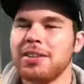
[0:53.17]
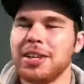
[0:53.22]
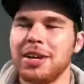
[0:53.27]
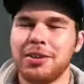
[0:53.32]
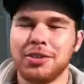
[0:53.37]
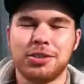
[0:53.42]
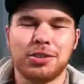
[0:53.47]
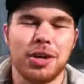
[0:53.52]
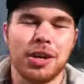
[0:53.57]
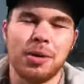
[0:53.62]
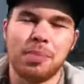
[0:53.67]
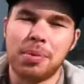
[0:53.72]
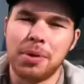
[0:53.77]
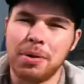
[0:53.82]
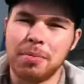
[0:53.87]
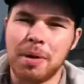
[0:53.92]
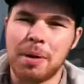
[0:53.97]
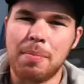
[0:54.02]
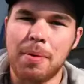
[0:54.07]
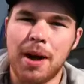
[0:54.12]
I was trying to put it
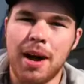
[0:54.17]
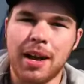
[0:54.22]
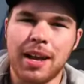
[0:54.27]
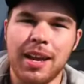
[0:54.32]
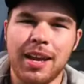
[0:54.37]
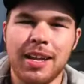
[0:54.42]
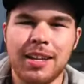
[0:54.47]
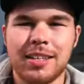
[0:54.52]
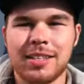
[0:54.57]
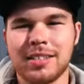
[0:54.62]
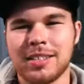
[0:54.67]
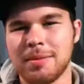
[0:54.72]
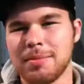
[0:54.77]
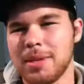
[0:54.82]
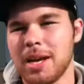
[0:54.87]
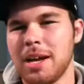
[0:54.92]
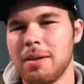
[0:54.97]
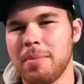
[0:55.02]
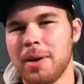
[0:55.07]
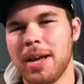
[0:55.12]
in my pocket, slipped
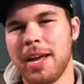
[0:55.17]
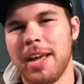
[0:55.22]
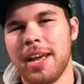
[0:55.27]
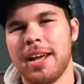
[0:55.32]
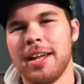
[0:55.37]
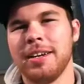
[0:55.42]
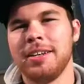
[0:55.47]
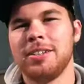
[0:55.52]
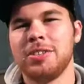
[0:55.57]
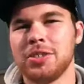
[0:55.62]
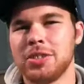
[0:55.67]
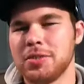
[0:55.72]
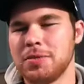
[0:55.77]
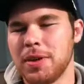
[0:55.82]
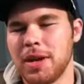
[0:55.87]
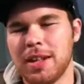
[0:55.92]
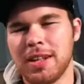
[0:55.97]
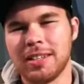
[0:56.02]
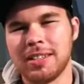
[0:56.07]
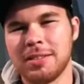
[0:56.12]
out of my hand, just
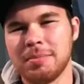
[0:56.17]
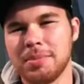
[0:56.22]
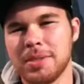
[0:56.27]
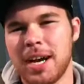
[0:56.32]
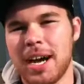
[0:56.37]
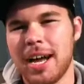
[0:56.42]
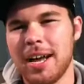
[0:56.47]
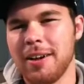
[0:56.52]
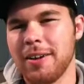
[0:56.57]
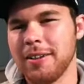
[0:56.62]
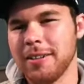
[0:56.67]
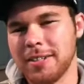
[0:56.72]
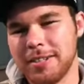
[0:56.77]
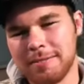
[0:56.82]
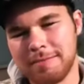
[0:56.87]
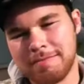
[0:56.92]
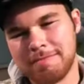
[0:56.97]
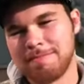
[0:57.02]
fell on some tile and